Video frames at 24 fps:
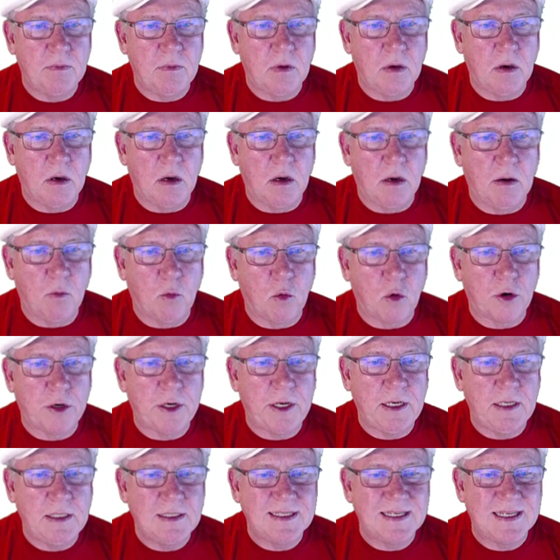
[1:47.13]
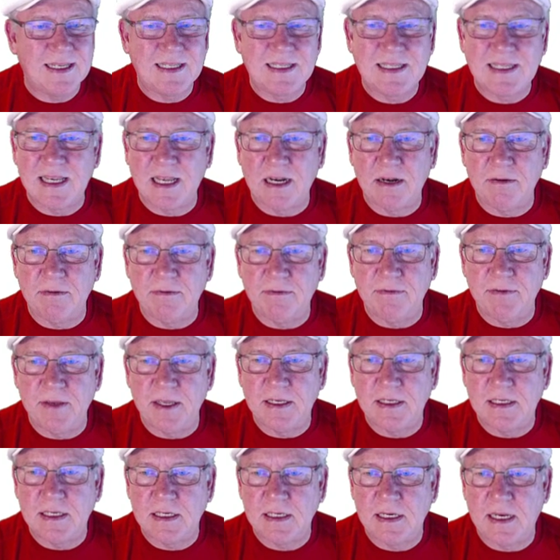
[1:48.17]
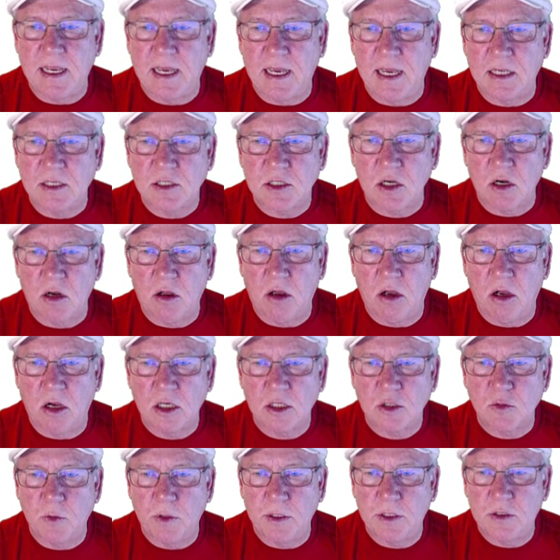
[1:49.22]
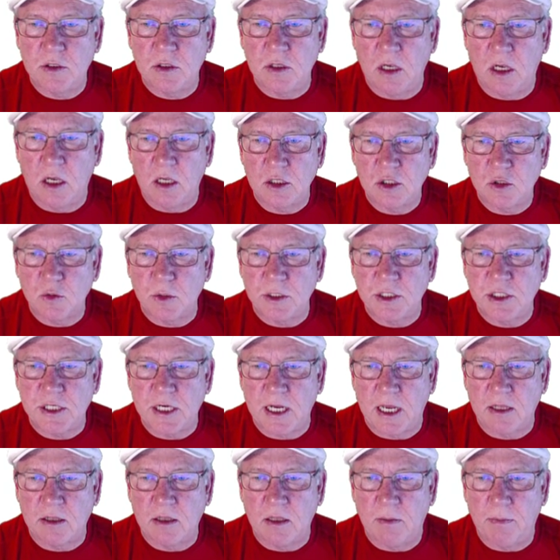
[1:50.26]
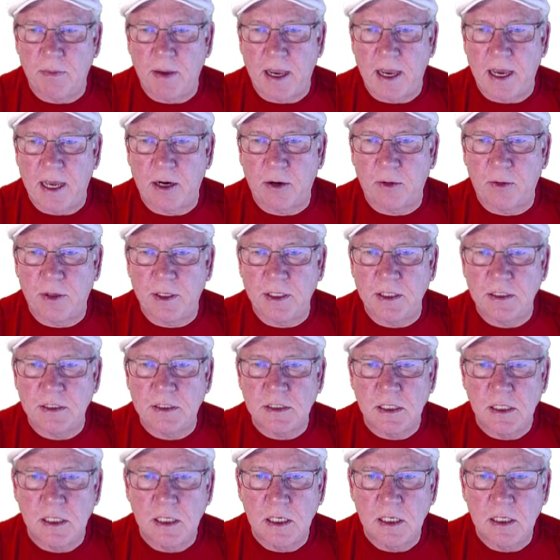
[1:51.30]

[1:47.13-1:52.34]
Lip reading: Working set of vented gas logs. We switched out the batteries.